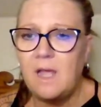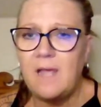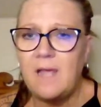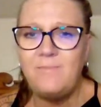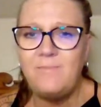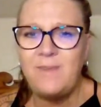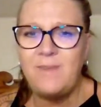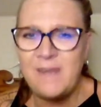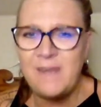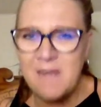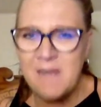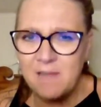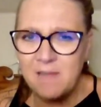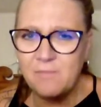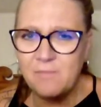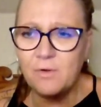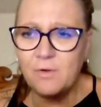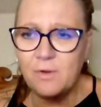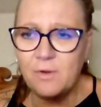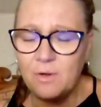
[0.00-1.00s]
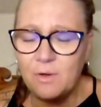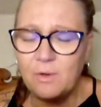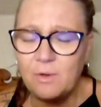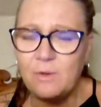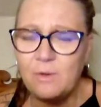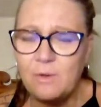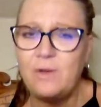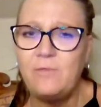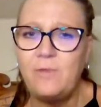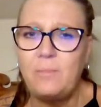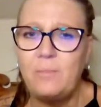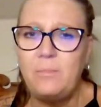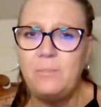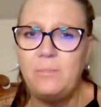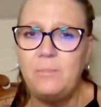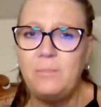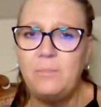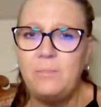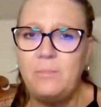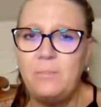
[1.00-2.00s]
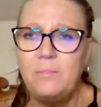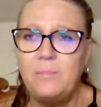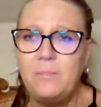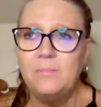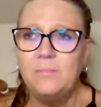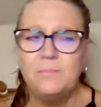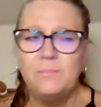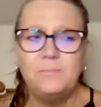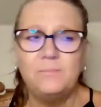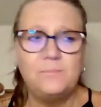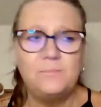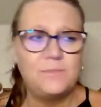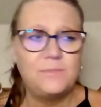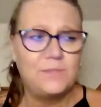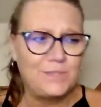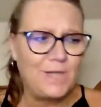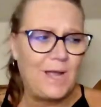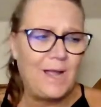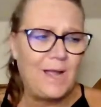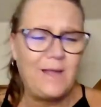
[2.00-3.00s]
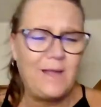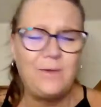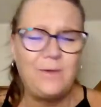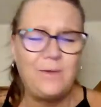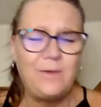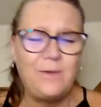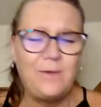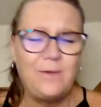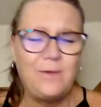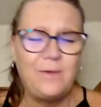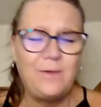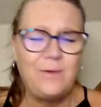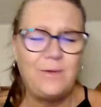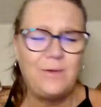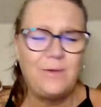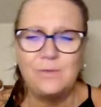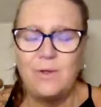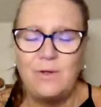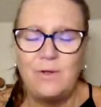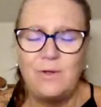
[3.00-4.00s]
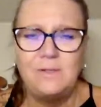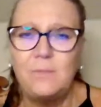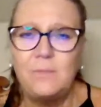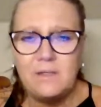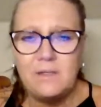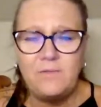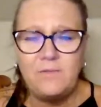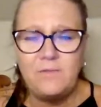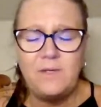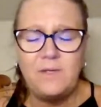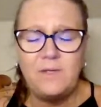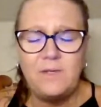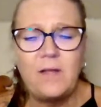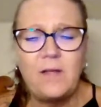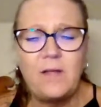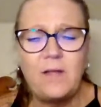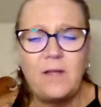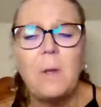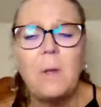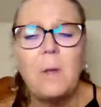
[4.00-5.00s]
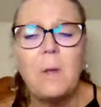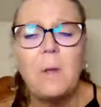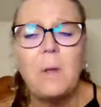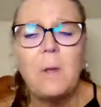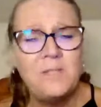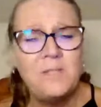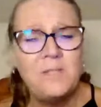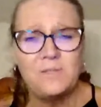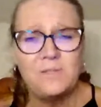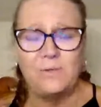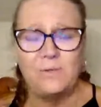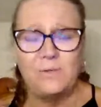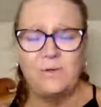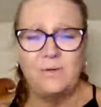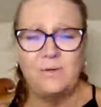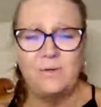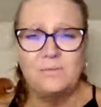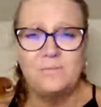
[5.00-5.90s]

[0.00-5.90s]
Never heard of a child calling someone living in their house Mr.